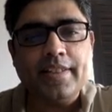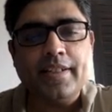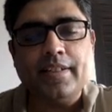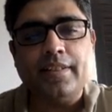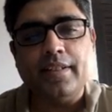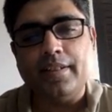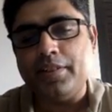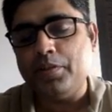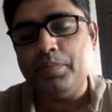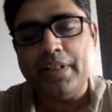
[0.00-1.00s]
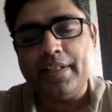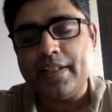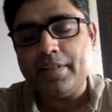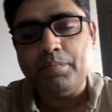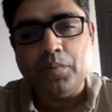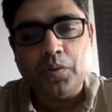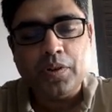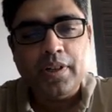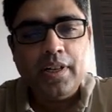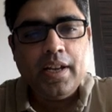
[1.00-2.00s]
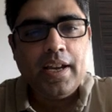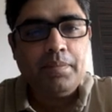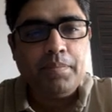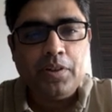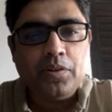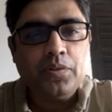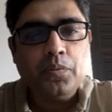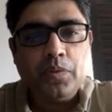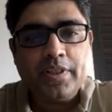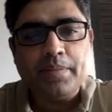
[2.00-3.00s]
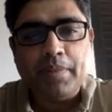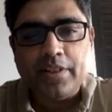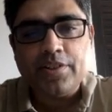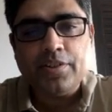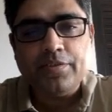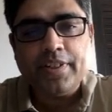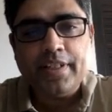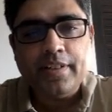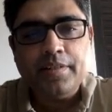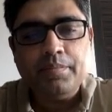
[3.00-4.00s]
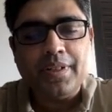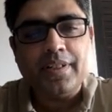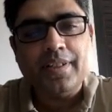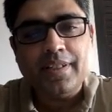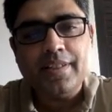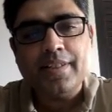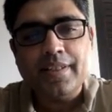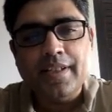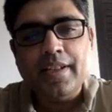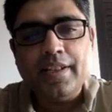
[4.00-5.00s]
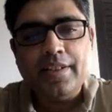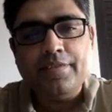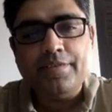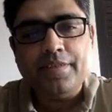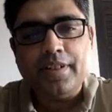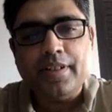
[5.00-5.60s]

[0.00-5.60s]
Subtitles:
It you may take more and beyond to what's mentioned over here, but this, if